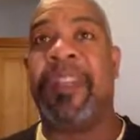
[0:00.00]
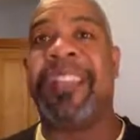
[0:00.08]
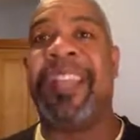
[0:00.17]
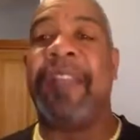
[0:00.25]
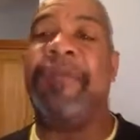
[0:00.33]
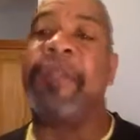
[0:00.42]

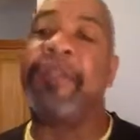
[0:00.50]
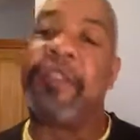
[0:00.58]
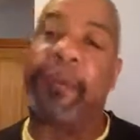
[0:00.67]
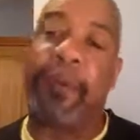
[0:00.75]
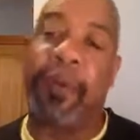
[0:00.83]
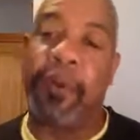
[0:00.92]
telephone
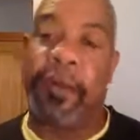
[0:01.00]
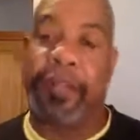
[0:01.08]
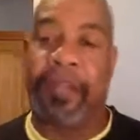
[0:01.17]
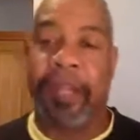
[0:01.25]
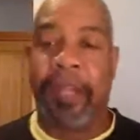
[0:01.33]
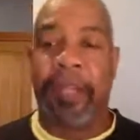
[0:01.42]
support,
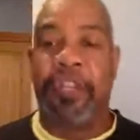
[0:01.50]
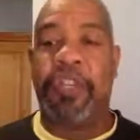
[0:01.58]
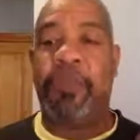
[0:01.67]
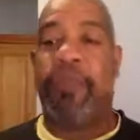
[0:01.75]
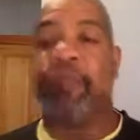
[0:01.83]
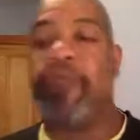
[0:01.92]

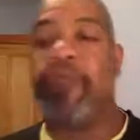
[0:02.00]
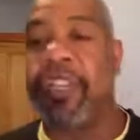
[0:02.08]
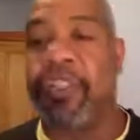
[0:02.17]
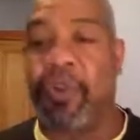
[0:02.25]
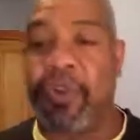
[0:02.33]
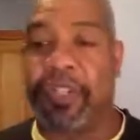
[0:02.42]
human
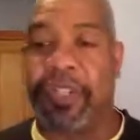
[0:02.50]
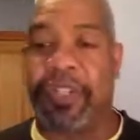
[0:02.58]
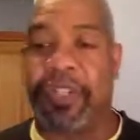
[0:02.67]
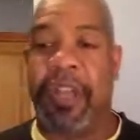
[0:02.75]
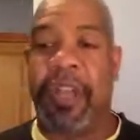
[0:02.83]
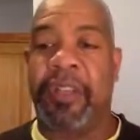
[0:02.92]

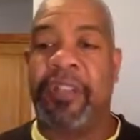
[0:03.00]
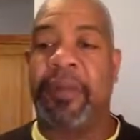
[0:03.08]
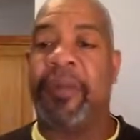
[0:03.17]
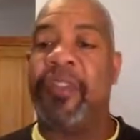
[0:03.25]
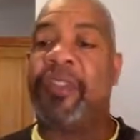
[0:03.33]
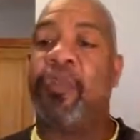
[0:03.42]
resources, some
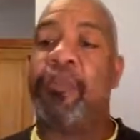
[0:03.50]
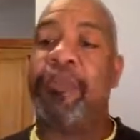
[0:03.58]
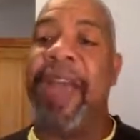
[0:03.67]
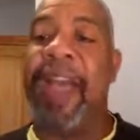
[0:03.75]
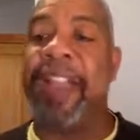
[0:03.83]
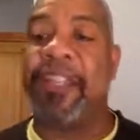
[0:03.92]
of us through
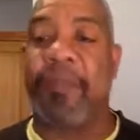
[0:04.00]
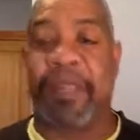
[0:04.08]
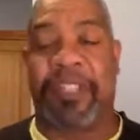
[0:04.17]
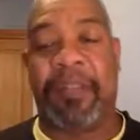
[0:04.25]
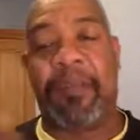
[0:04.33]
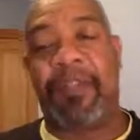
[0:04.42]
management,
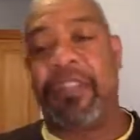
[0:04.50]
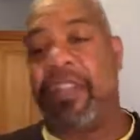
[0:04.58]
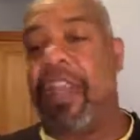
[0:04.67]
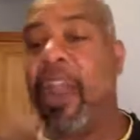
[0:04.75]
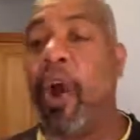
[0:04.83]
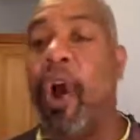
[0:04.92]
some of us,
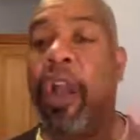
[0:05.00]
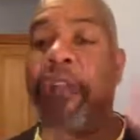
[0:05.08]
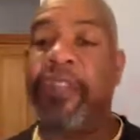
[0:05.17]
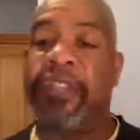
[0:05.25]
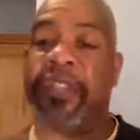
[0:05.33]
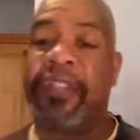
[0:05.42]
and all of
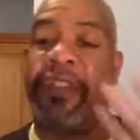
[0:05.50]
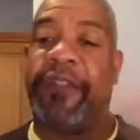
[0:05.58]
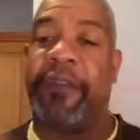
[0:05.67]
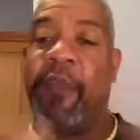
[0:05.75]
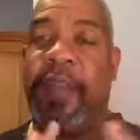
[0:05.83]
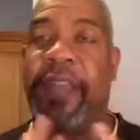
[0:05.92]
us in
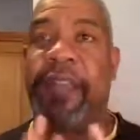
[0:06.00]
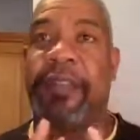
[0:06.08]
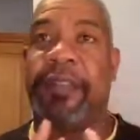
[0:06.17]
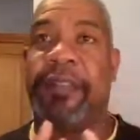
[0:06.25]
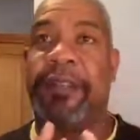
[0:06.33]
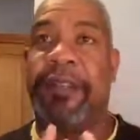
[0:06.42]
different
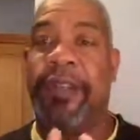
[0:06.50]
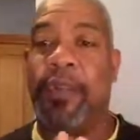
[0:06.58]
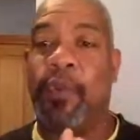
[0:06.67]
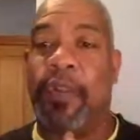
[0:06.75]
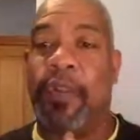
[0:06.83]
ways. We're